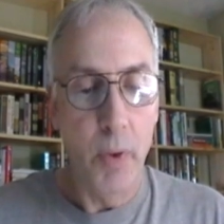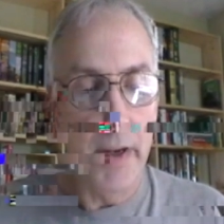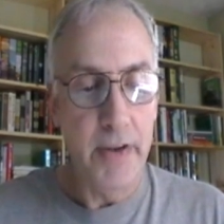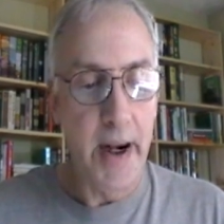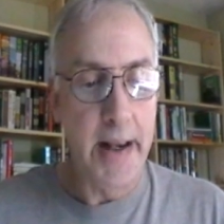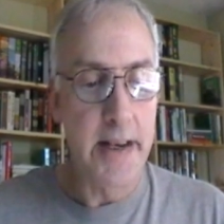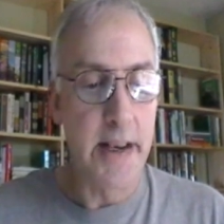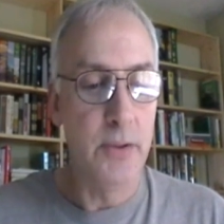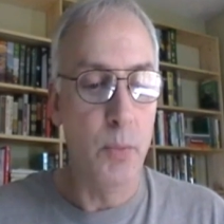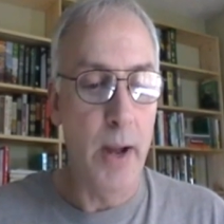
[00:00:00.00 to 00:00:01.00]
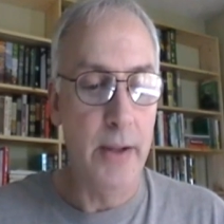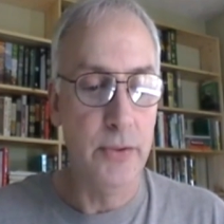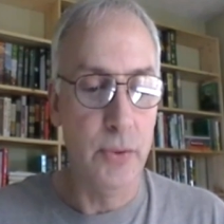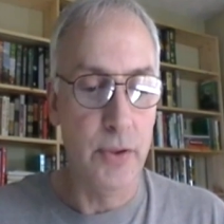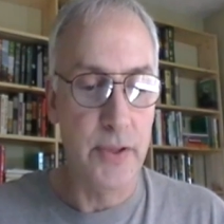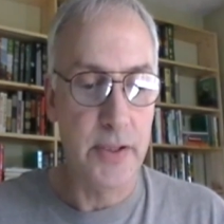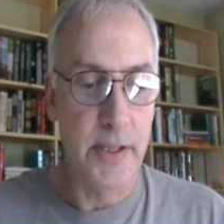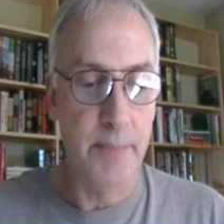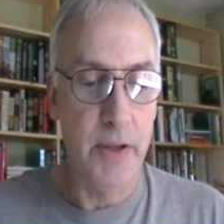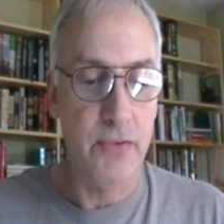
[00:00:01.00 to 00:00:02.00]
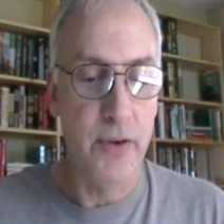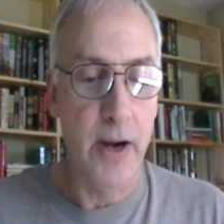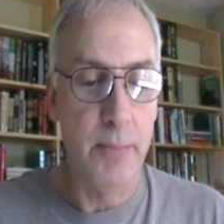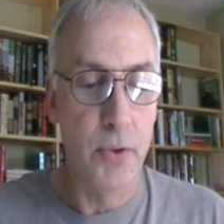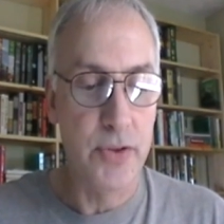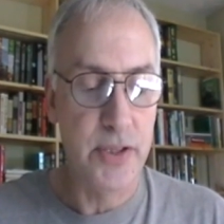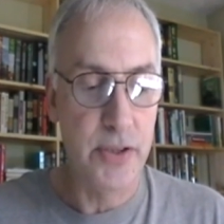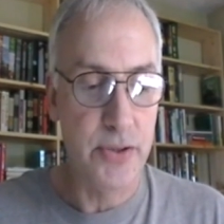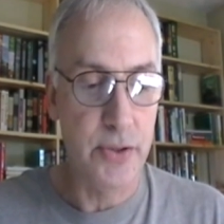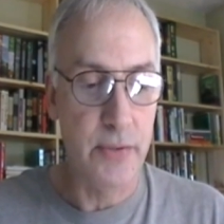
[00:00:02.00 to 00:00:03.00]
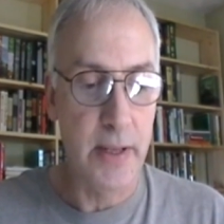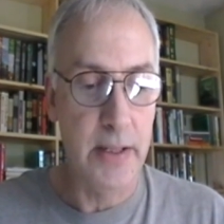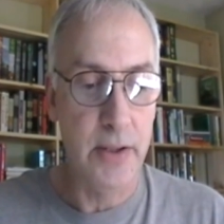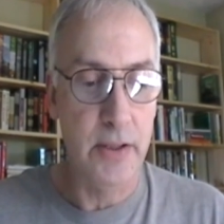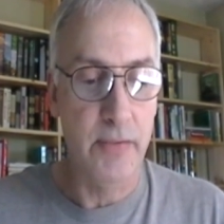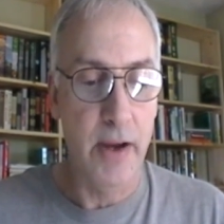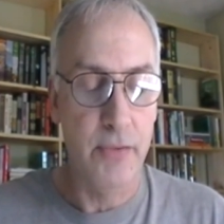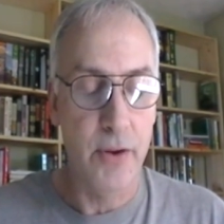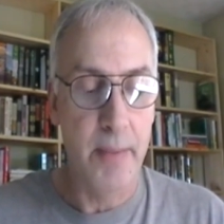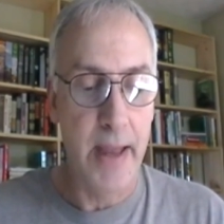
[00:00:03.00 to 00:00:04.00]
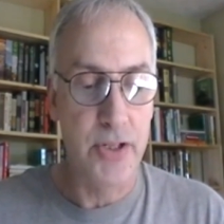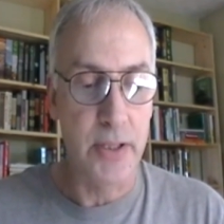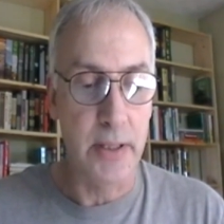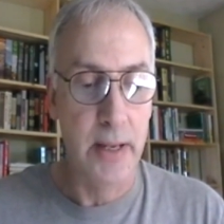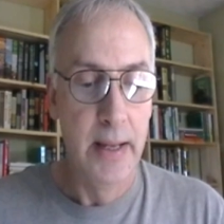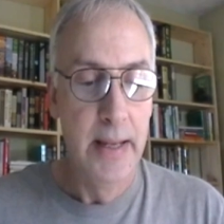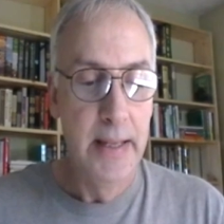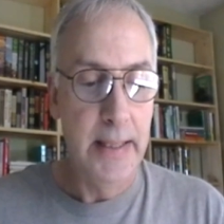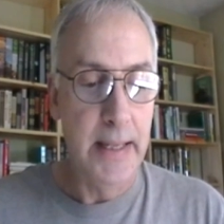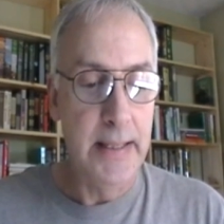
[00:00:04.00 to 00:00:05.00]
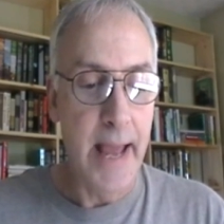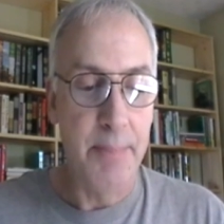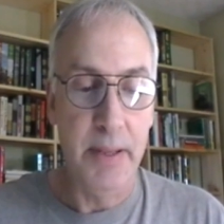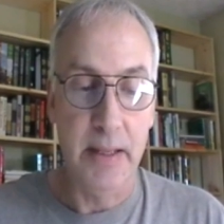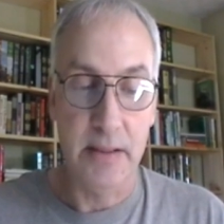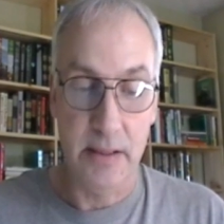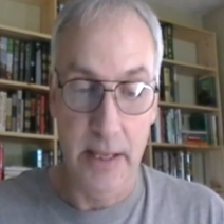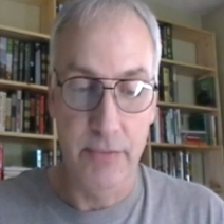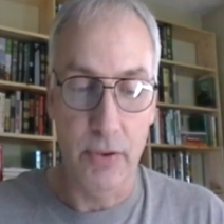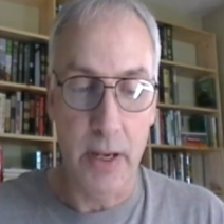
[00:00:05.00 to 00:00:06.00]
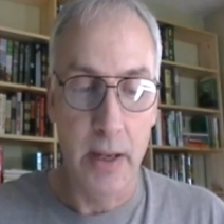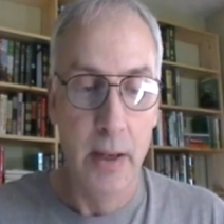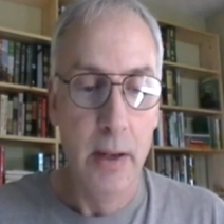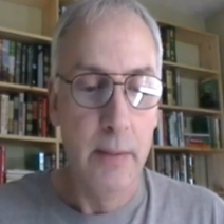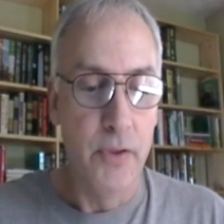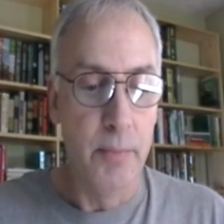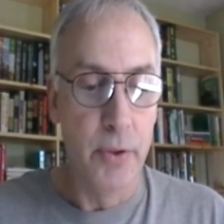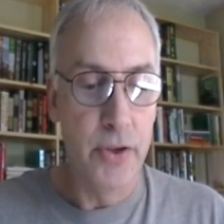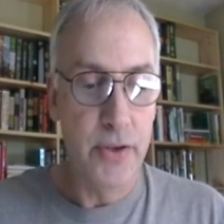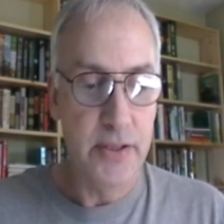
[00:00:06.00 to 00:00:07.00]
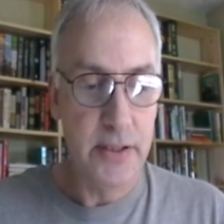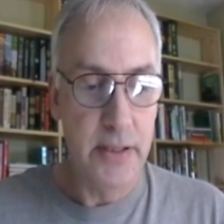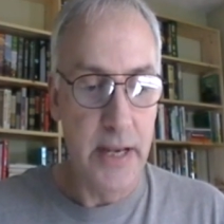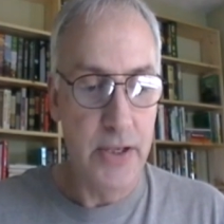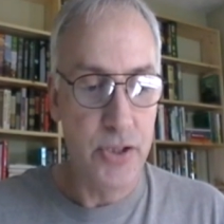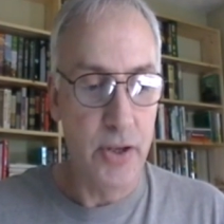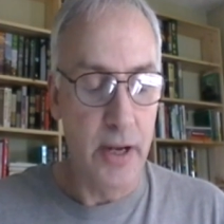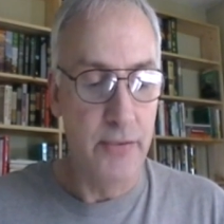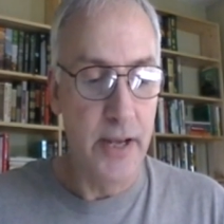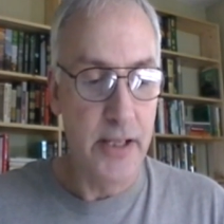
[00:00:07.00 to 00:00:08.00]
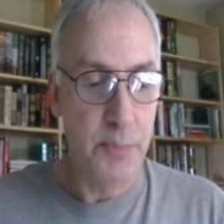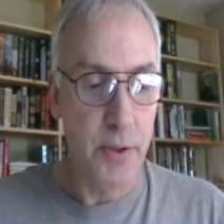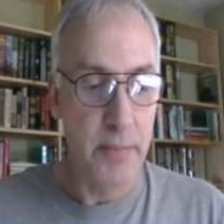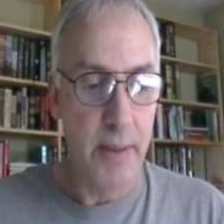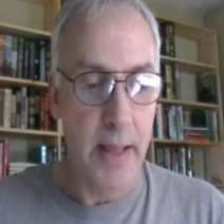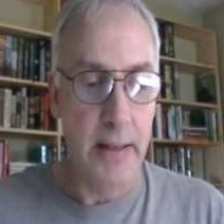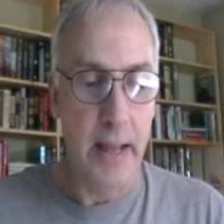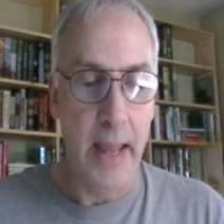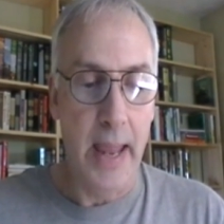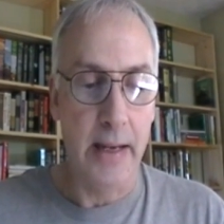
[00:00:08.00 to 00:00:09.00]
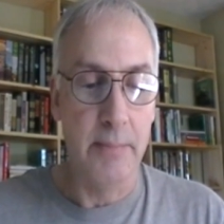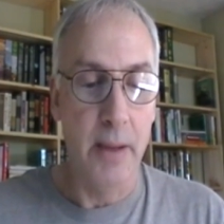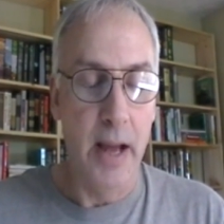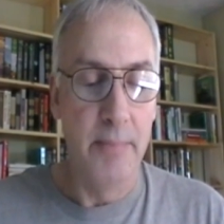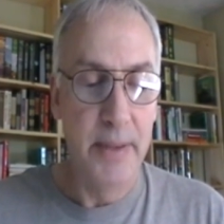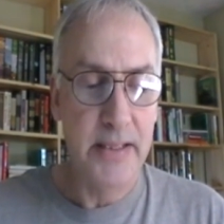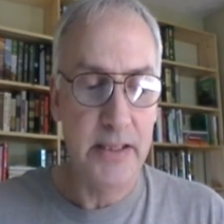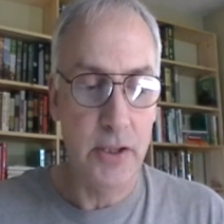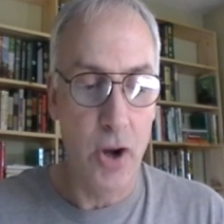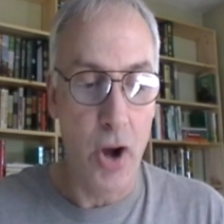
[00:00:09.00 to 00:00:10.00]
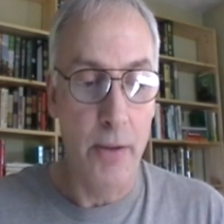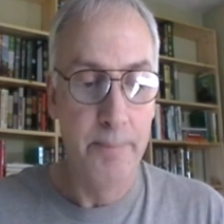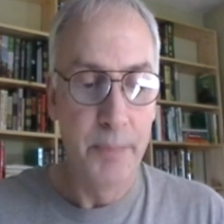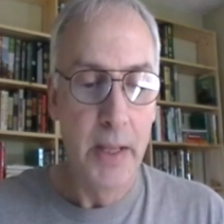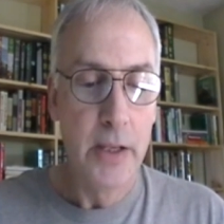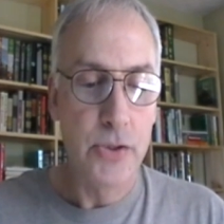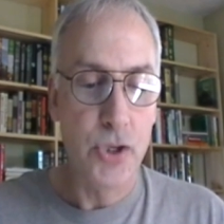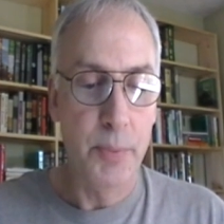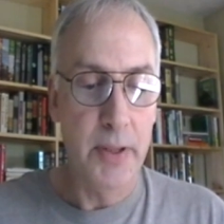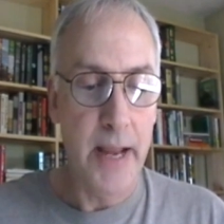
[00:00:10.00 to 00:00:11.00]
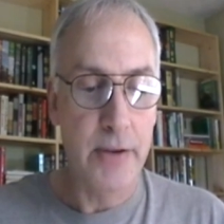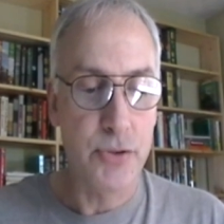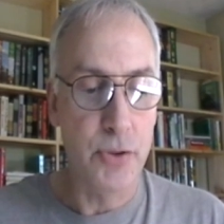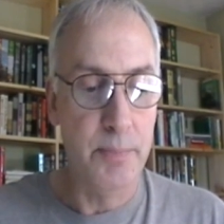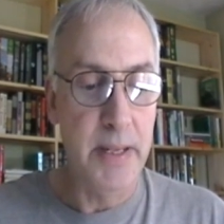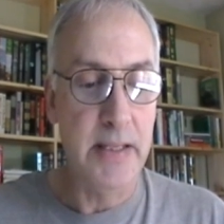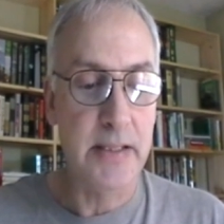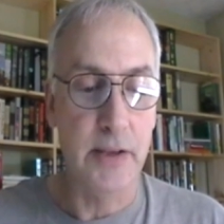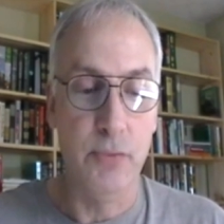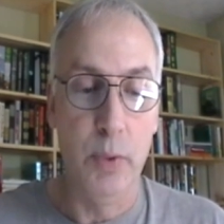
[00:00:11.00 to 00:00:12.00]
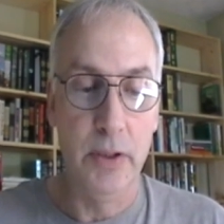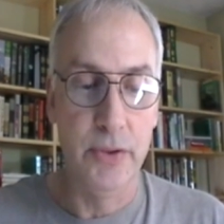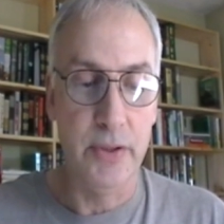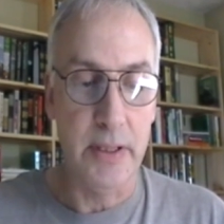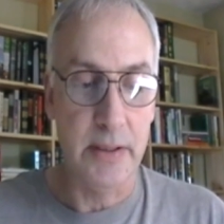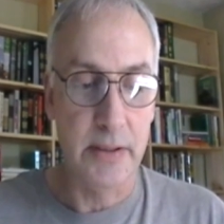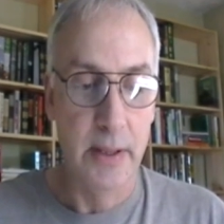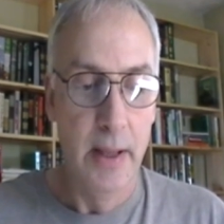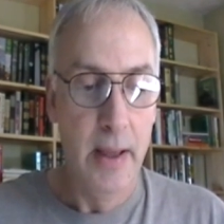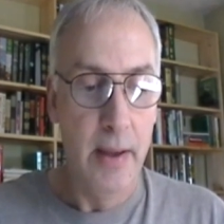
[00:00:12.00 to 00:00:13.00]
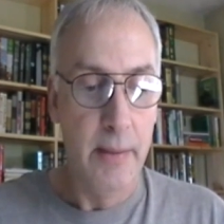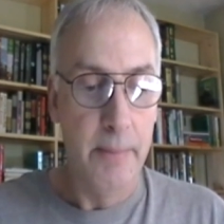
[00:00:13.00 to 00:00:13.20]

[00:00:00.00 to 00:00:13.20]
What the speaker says: But what he finds in the wild north is something far more sinister than he could have ever imagined. Kidnapping and slavery, the murderous nature of desperate men, and amidst it all, supernatural beasts of wilderness